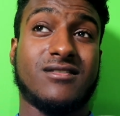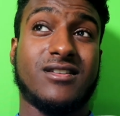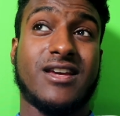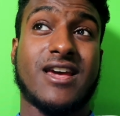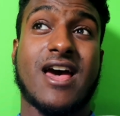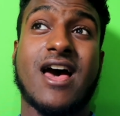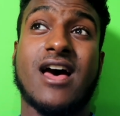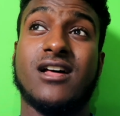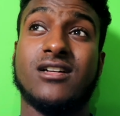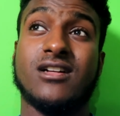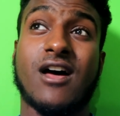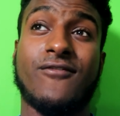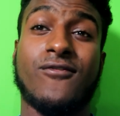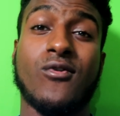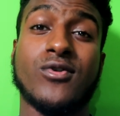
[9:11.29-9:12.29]
Yeah,
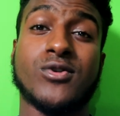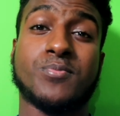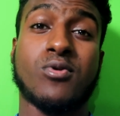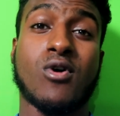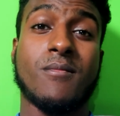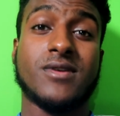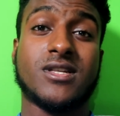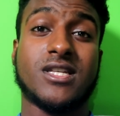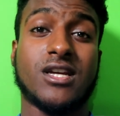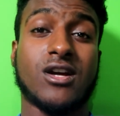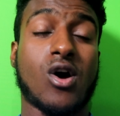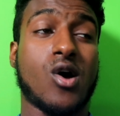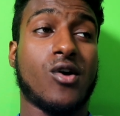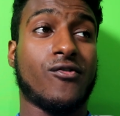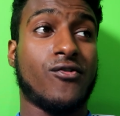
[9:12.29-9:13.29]
I thought he was promising
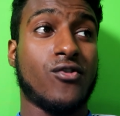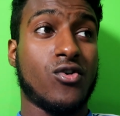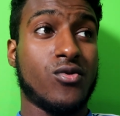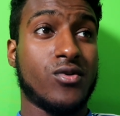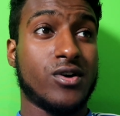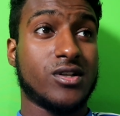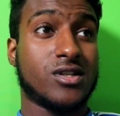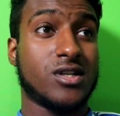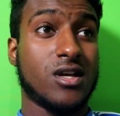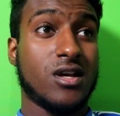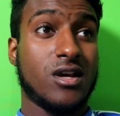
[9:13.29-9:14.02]
going forward.